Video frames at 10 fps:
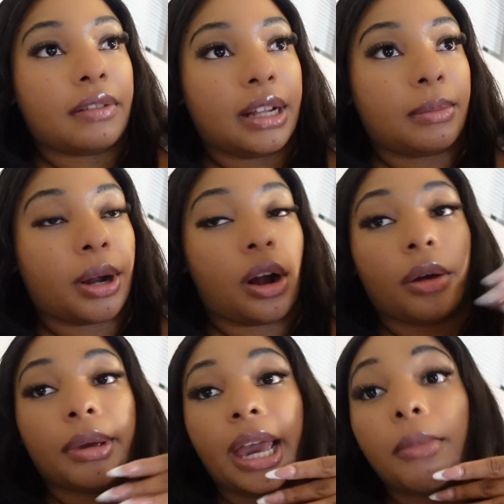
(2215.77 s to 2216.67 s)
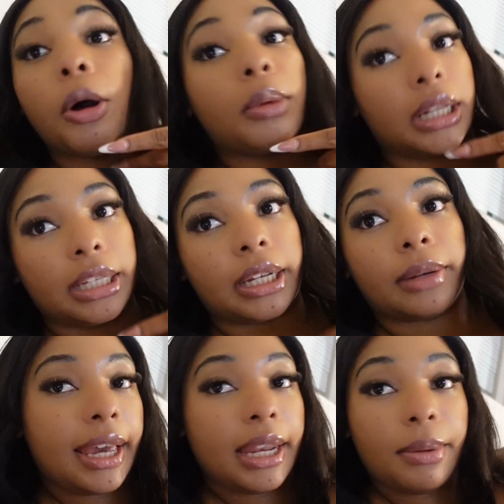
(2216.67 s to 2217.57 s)
of cleaning my car, we came home and cleaned up.
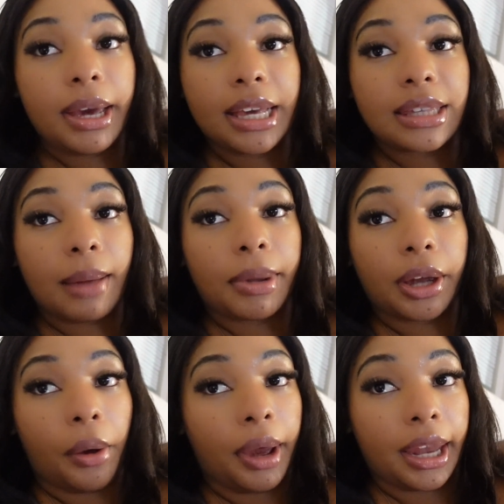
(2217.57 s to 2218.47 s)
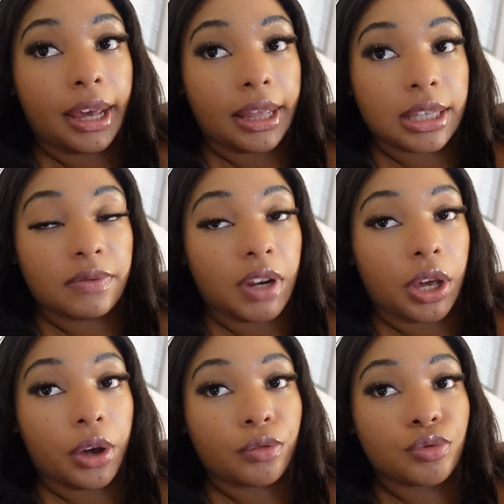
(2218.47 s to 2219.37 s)
Anyways, I'm gonna go ahead and end this
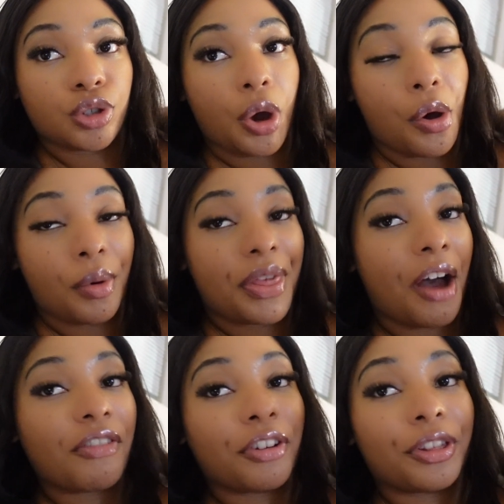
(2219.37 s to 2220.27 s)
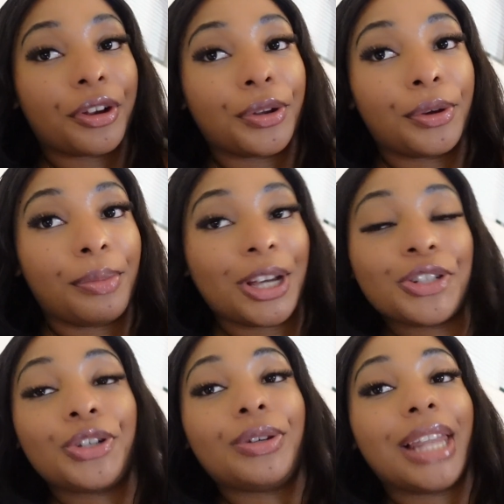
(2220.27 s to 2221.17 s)
video. So without further ado, make
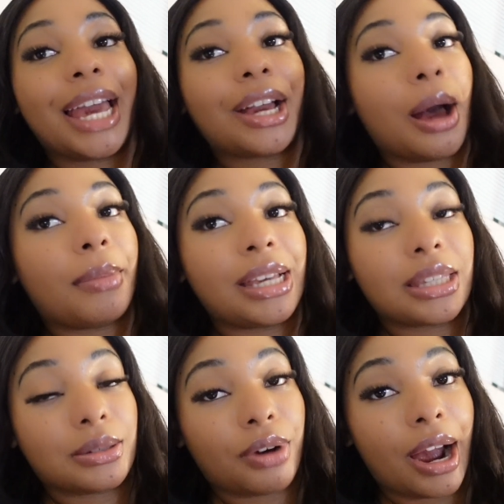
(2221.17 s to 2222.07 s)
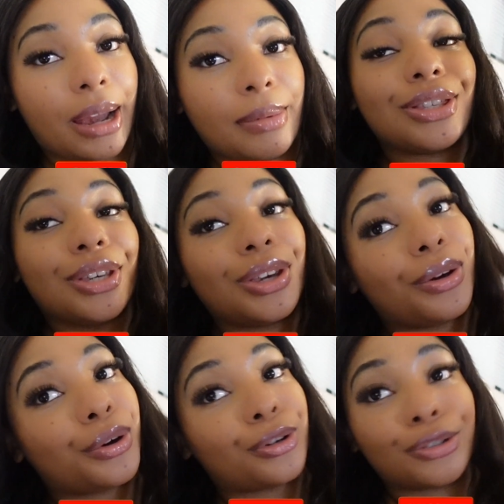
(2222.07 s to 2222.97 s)
sure you like, comment, and subscribe to your
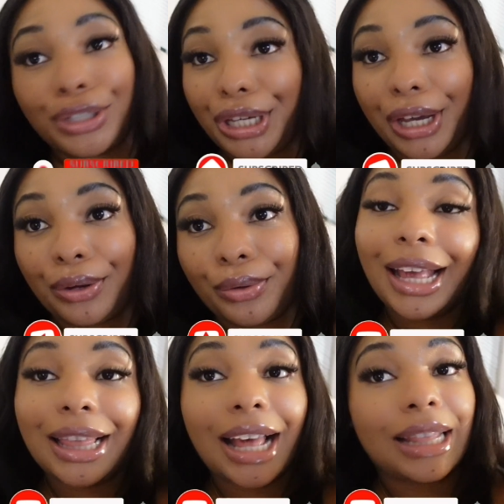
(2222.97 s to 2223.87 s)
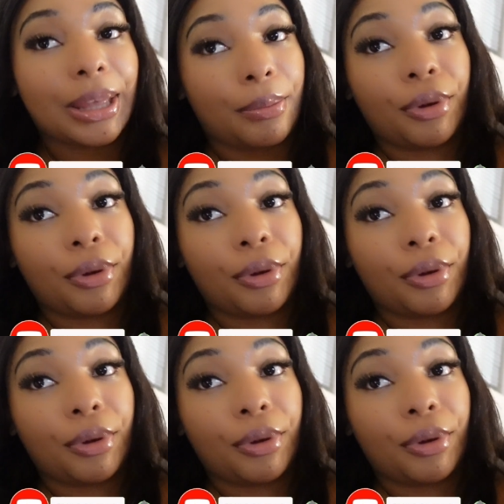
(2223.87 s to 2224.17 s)
girl's channel. Hit that thumb